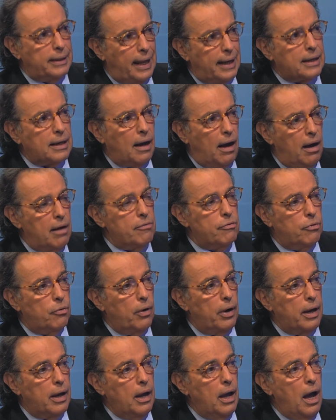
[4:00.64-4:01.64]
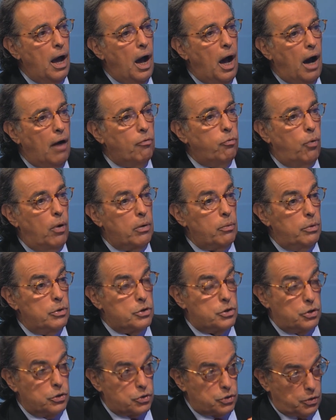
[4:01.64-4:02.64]
that convoy of what was
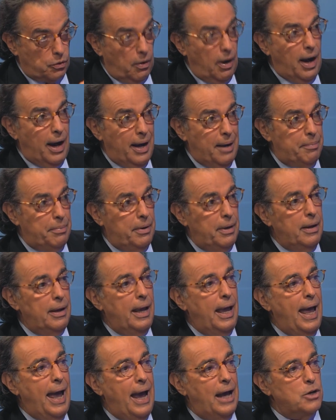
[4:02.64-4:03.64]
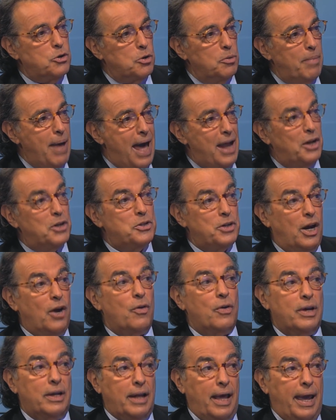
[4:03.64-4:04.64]
described as
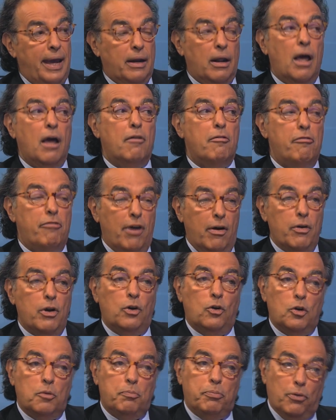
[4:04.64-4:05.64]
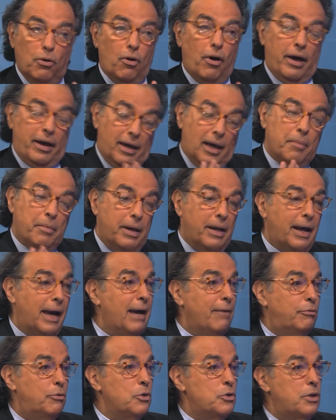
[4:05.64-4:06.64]
humanitarian aid. Very good ploy. I mean,
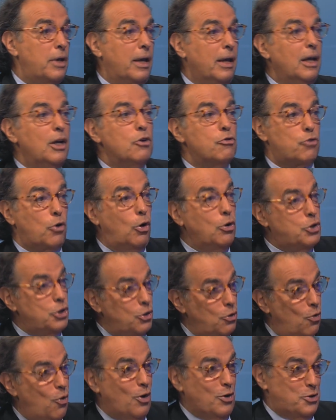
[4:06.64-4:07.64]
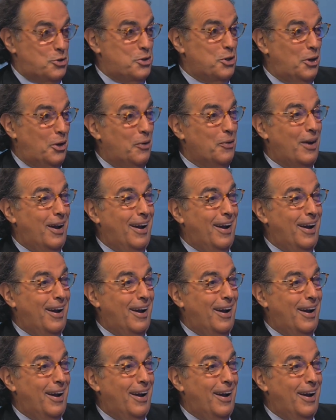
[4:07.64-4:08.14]
well, I have to say, but, Trojan horse. You know, oh,